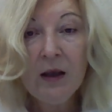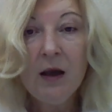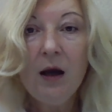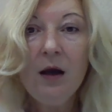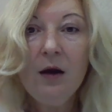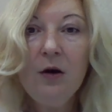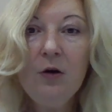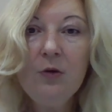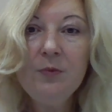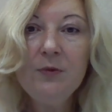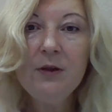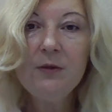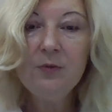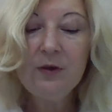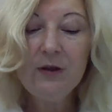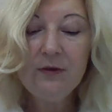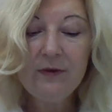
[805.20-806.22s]
I hope
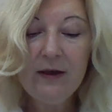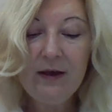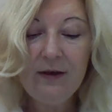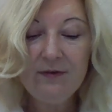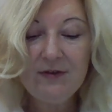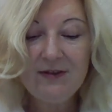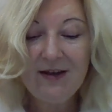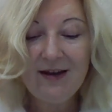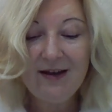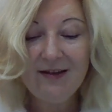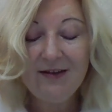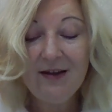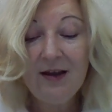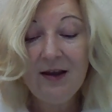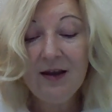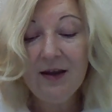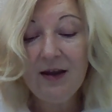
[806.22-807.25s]
that whatever I have said
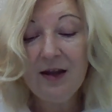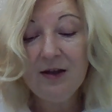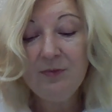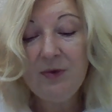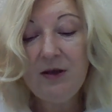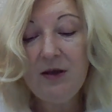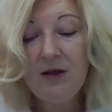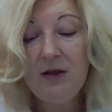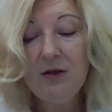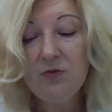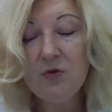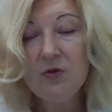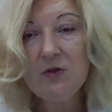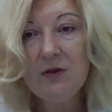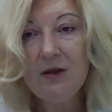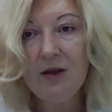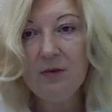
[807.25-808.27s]
can be
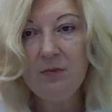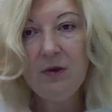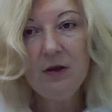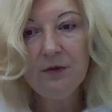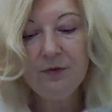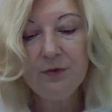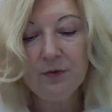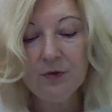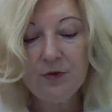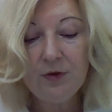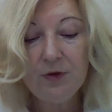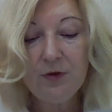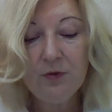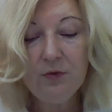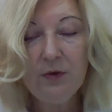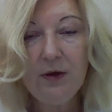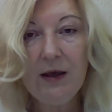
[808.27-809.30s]
interesting and meaningful to
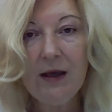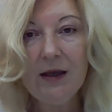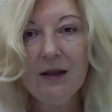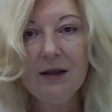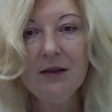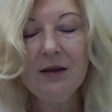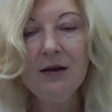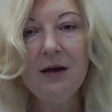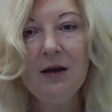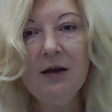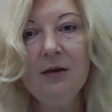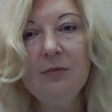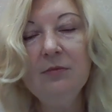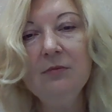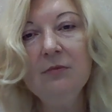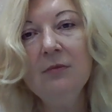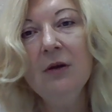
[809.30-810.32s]
you, and
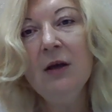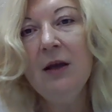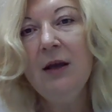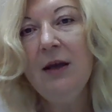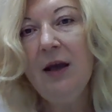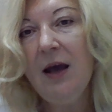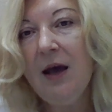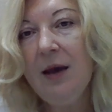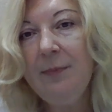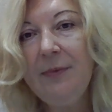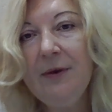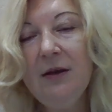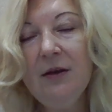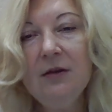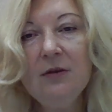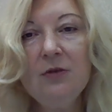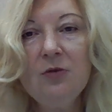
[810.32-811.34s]
I'm
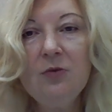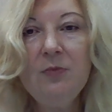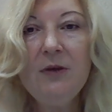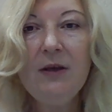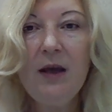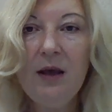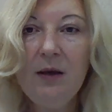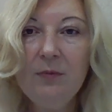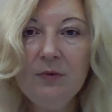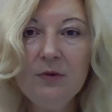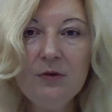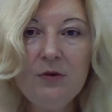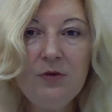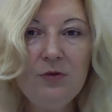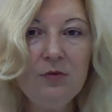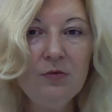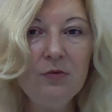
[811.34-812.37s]
happy to be able
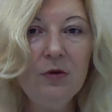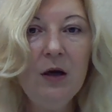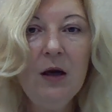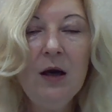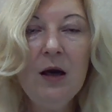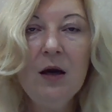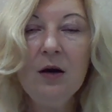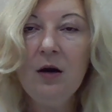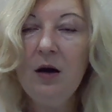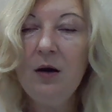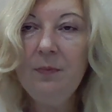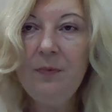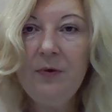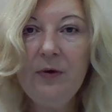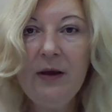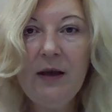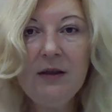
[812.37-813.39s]
to
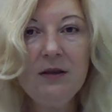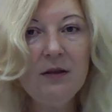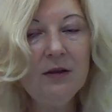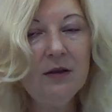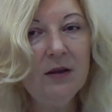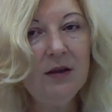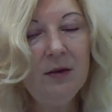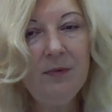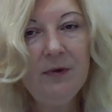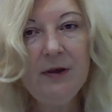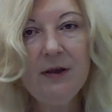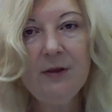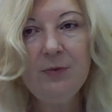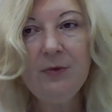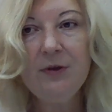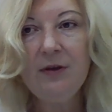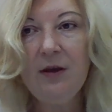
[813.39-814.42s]
cooperate and
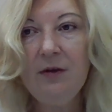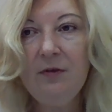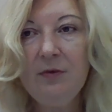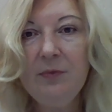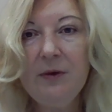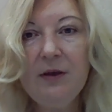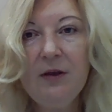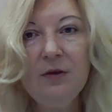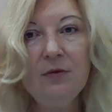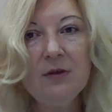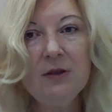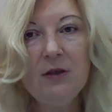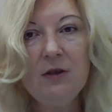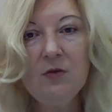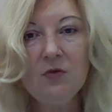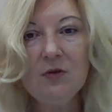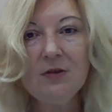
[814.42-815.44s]
collaborate with everybody who is
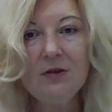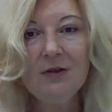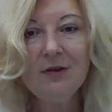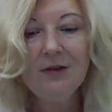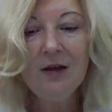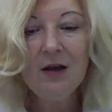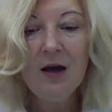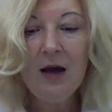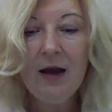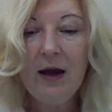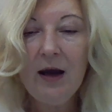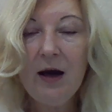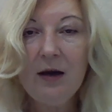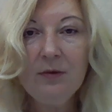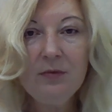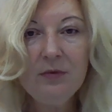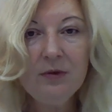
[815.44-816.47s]
interested.
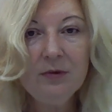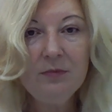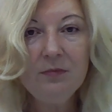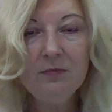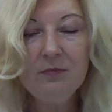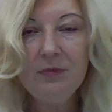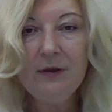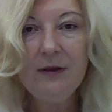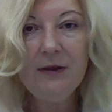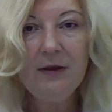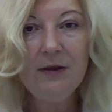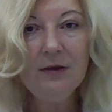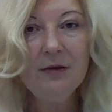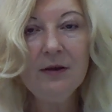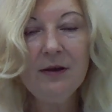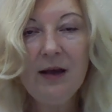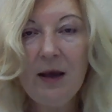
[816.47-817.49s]
I will
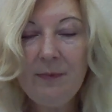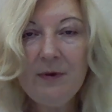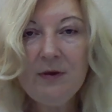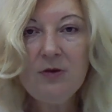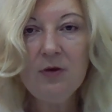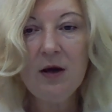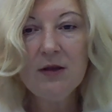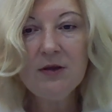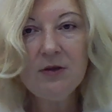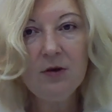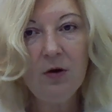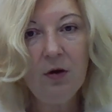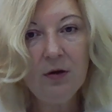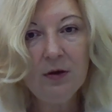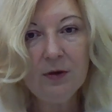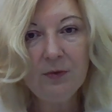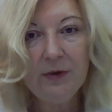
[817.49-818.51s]
be happy to answer
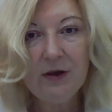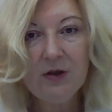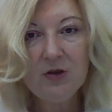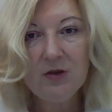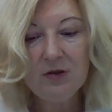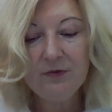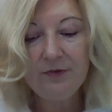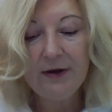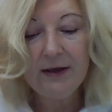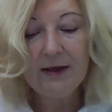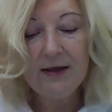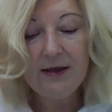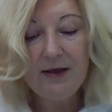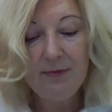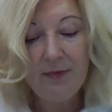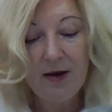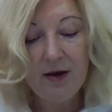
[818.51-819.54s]
all the questions via
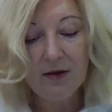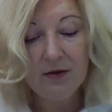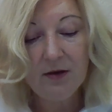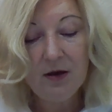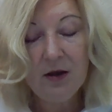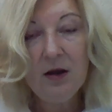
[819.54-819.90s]
email.